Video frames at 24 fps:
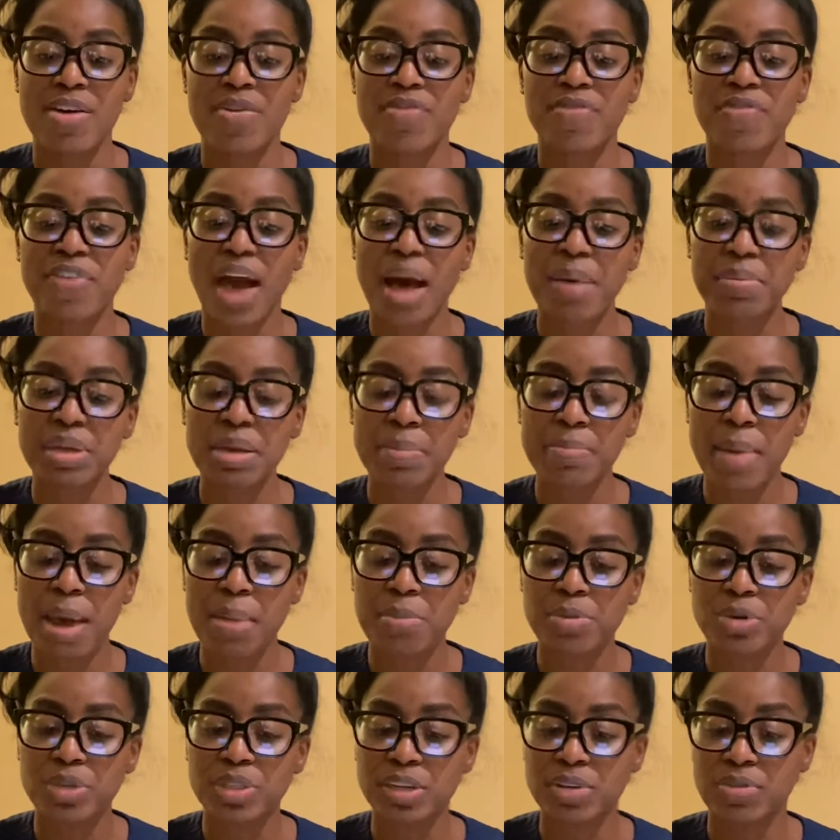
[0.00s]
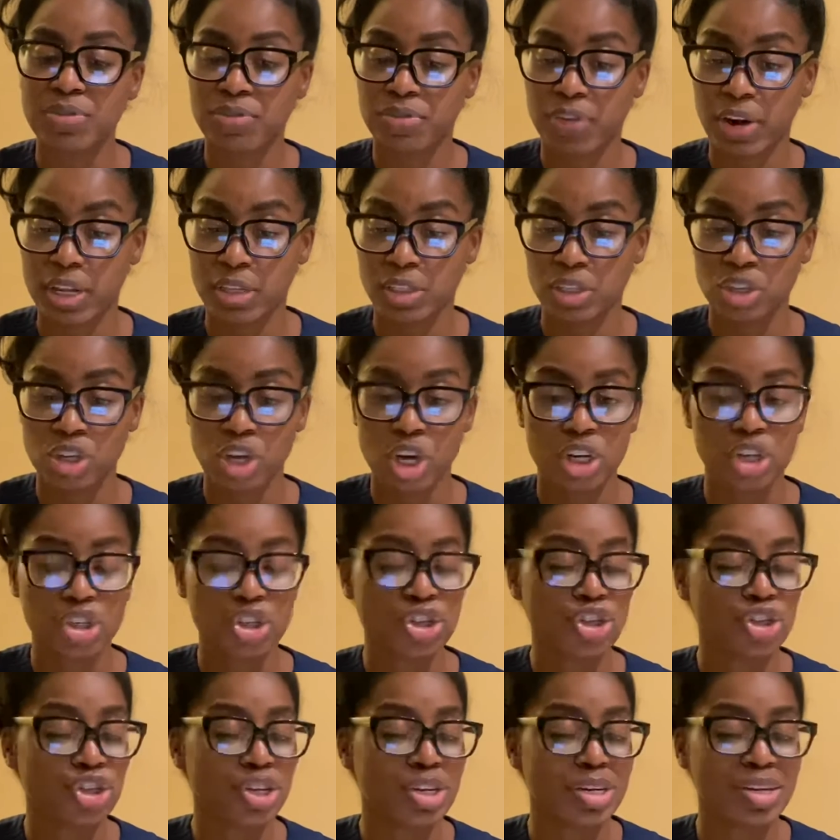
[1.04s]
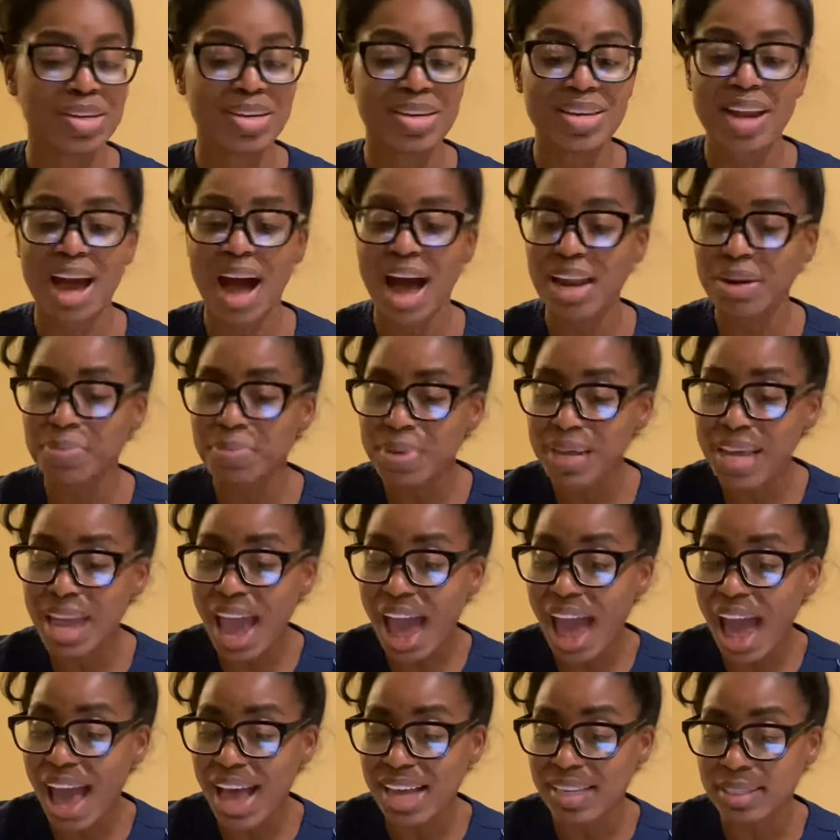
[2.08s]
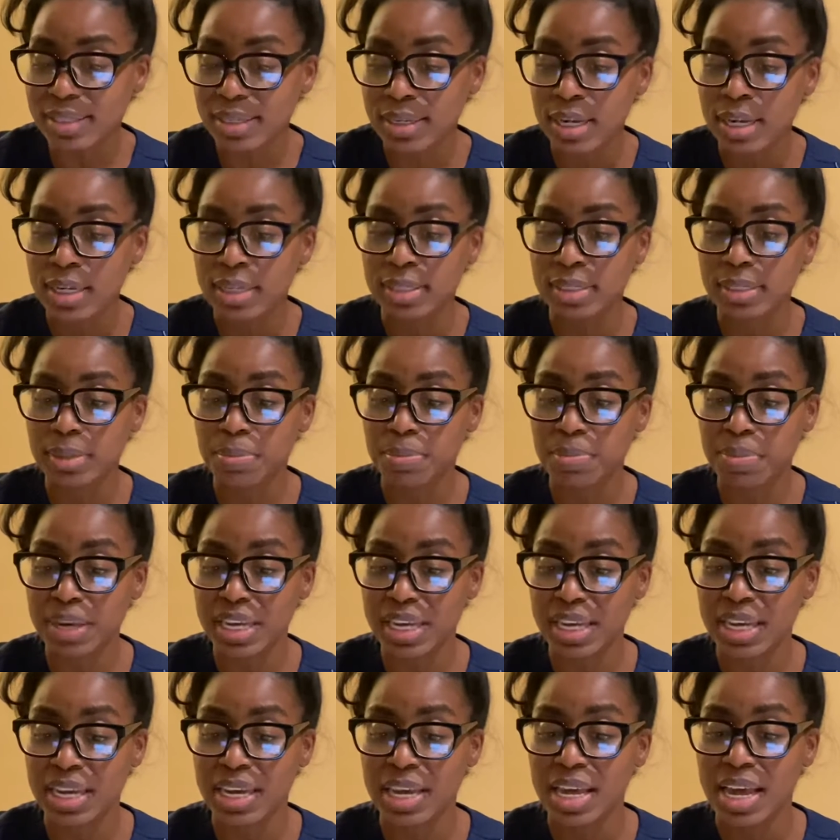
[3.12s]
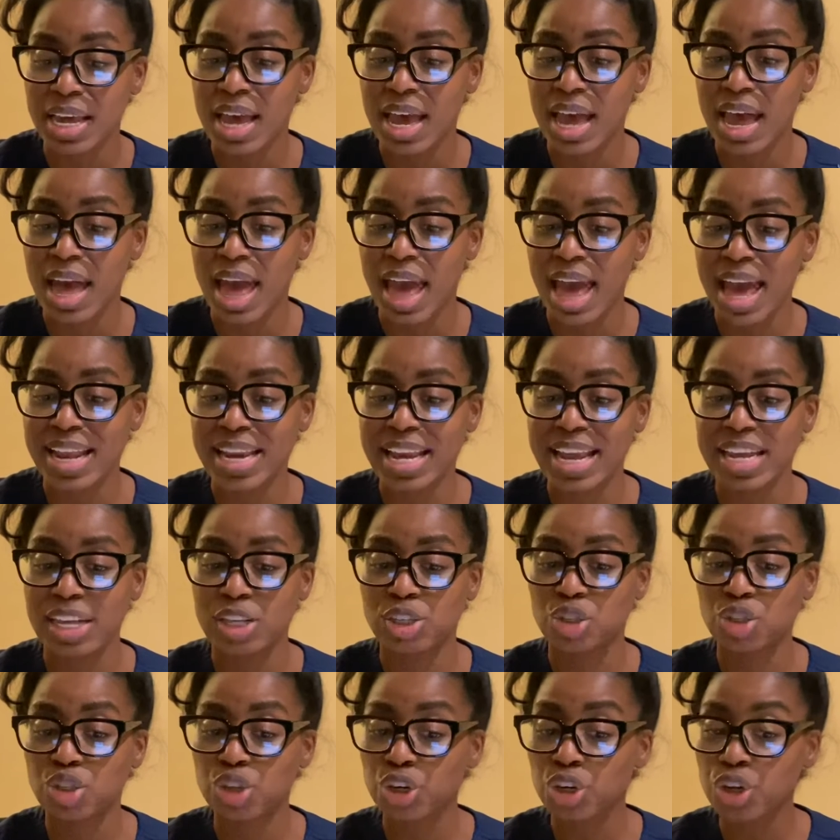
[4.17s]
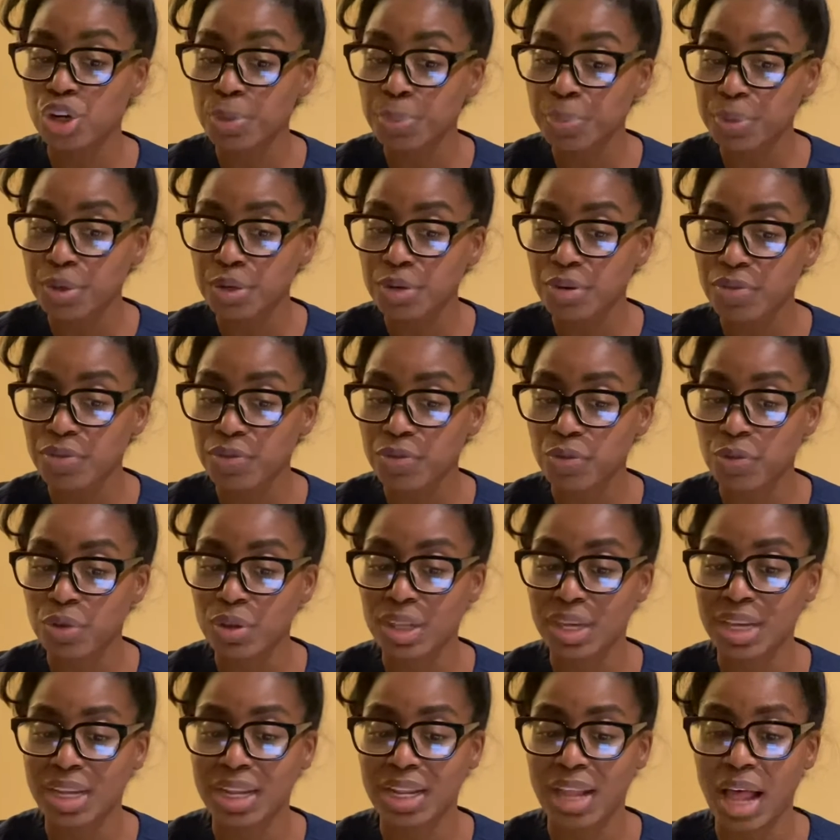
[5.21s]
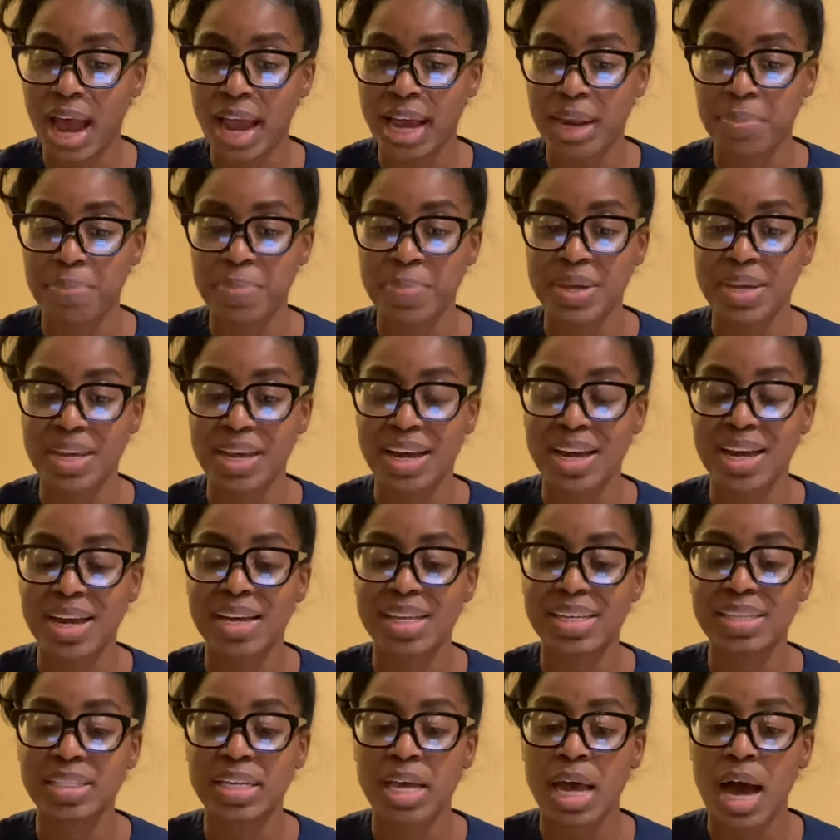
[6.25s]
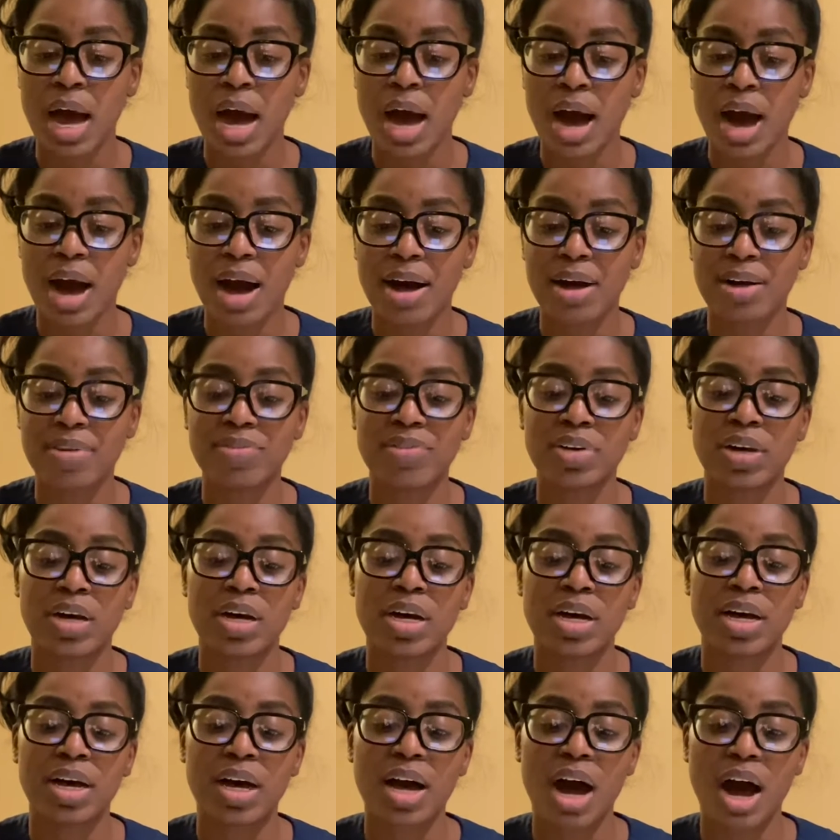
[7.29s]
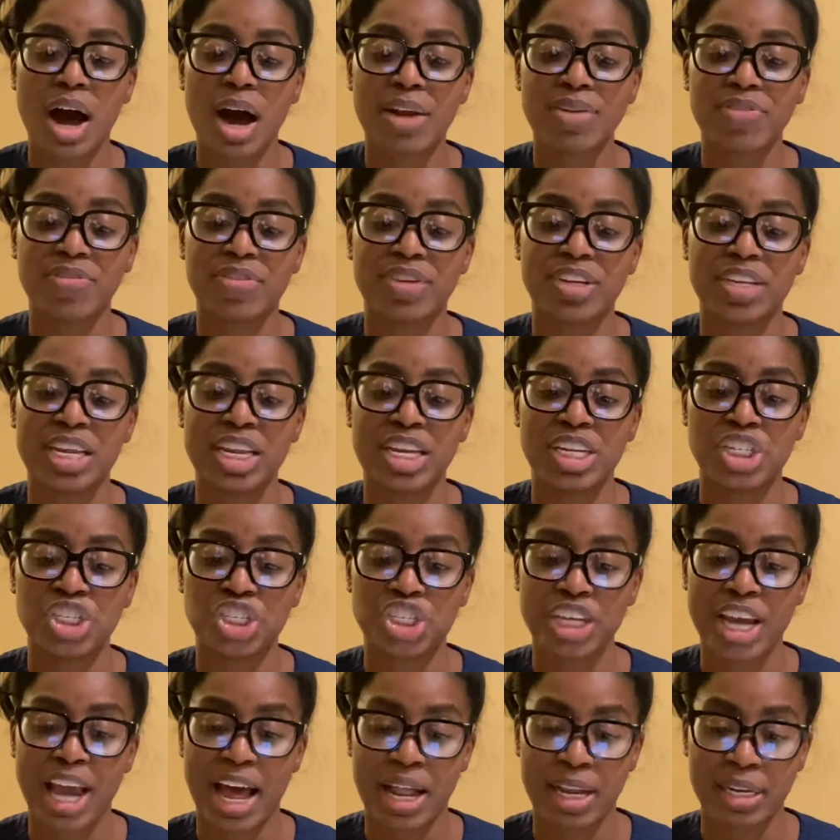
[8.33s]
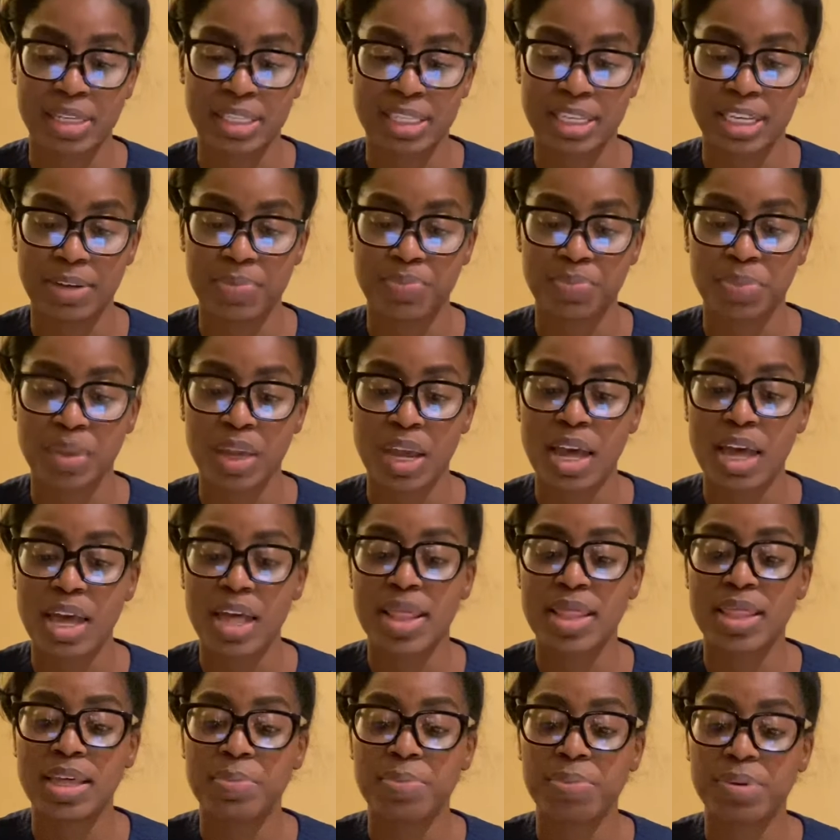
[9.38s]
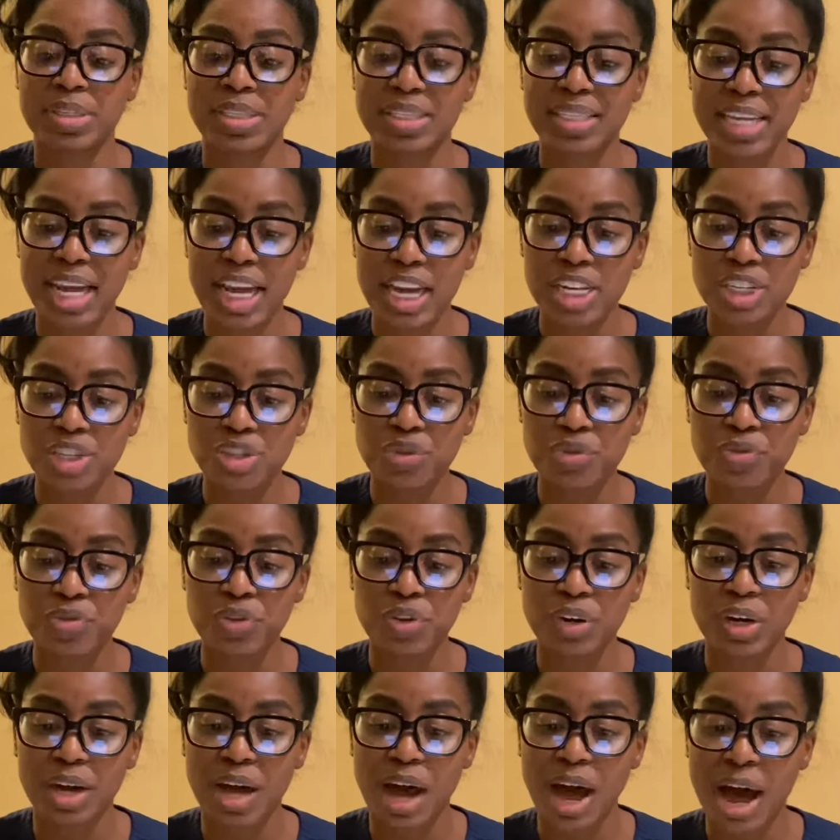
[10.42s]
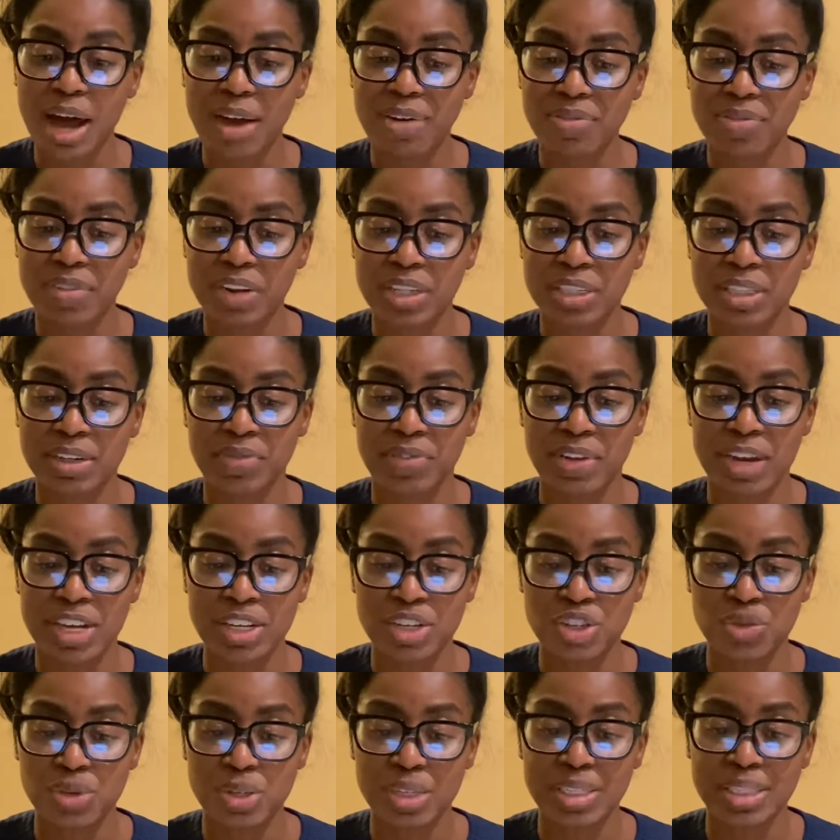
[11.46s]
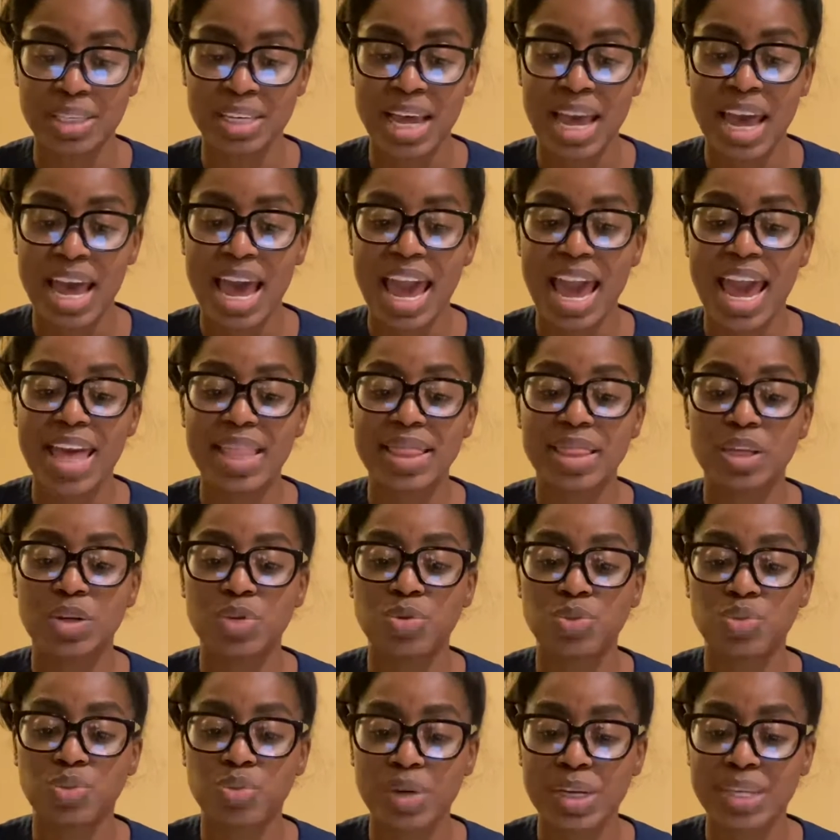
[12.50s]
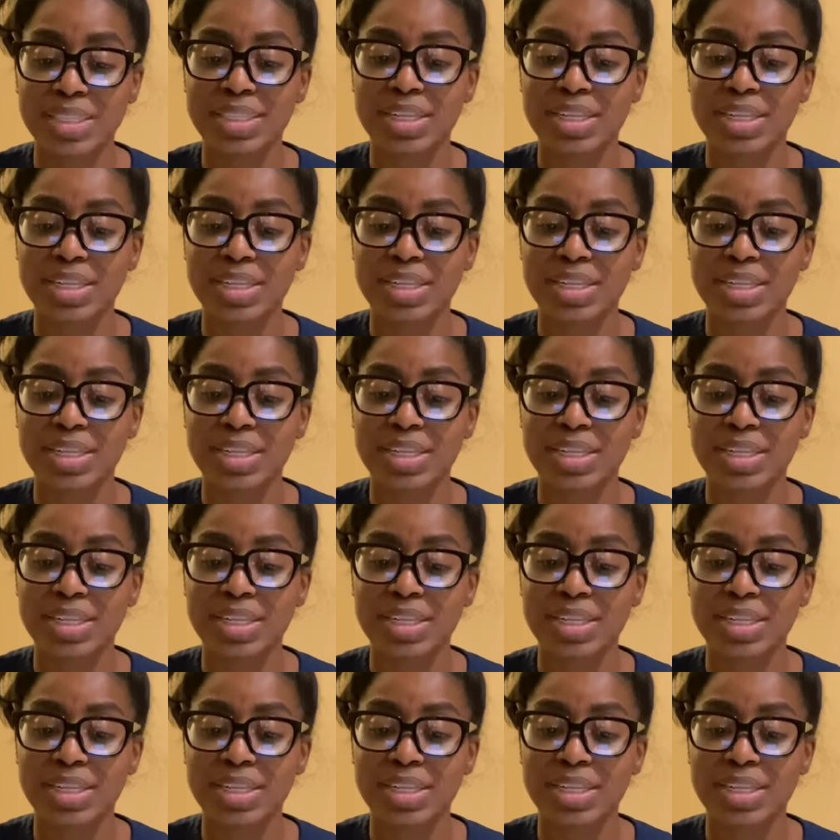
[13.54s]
Family members and friends should not be asked to be an interpreter for the client because of confidentiality. the potential for conflict of interest, and the risks